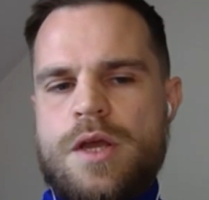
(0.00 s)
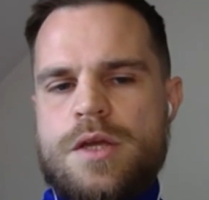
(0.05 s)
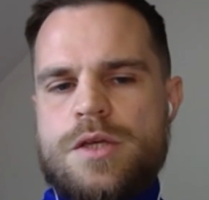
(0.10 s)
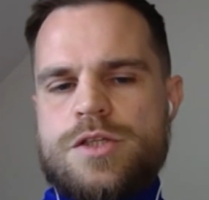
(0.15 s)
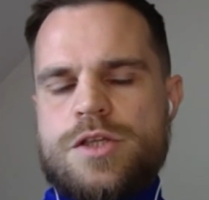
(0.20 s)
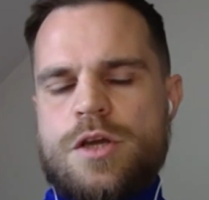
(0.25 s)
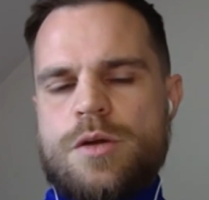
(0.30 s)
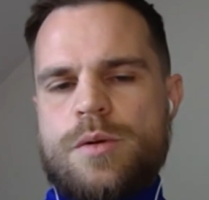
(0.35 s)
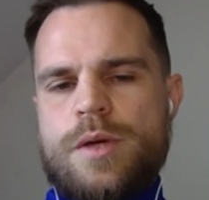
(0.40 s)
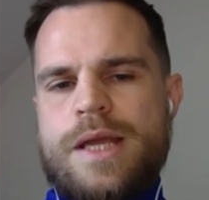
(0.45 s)

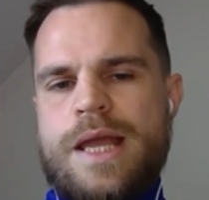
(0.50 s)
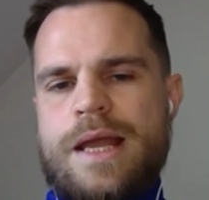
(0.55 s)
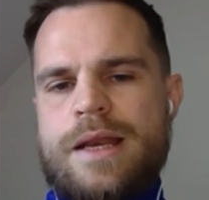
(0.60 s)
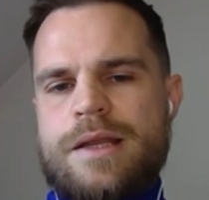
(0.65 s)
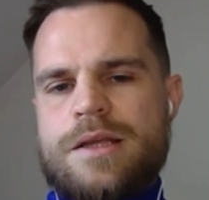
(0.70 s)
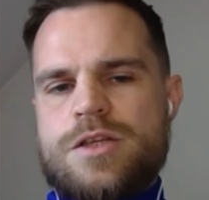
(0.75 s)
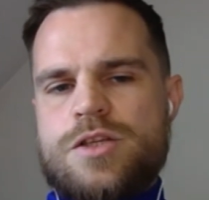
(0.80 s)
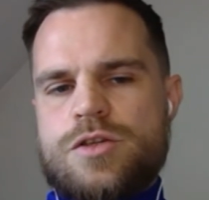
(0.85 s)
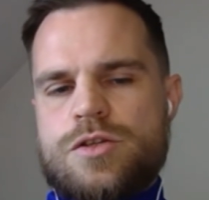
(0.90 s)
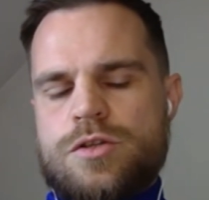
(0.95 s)
So again,
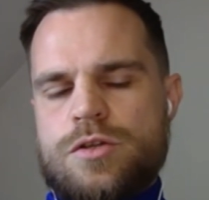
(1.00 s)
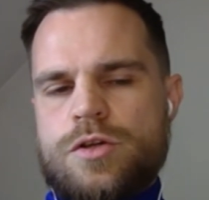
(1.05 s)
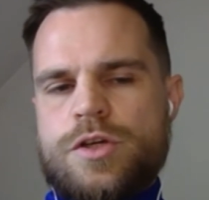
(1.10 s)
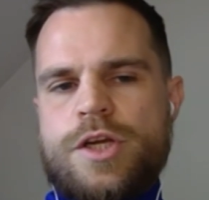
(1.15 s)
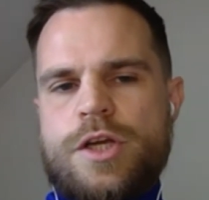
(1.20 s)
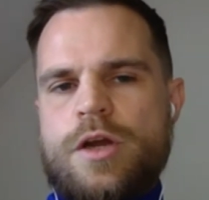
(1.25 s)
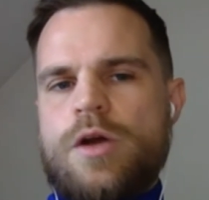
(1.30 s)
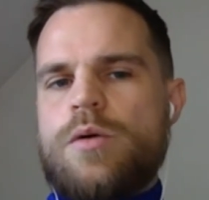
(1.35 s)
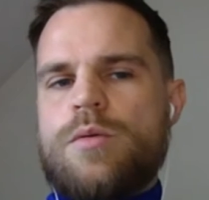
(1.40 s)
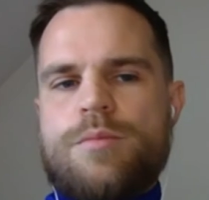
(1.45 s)
it's just
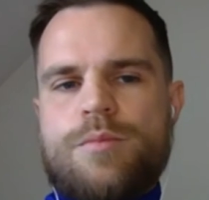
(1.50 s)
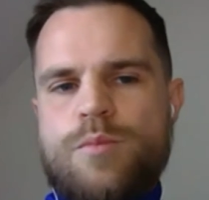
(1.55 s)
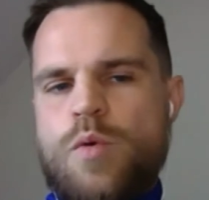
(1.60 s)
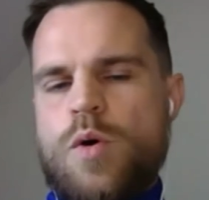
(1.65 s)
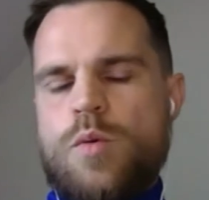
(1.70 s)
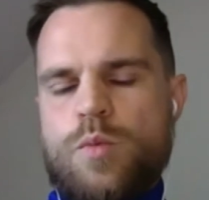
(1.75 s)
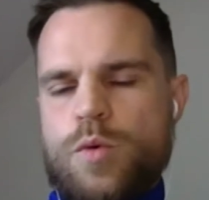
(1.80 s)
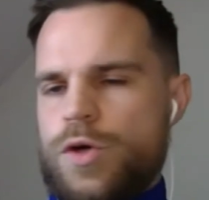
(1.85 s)
looking at what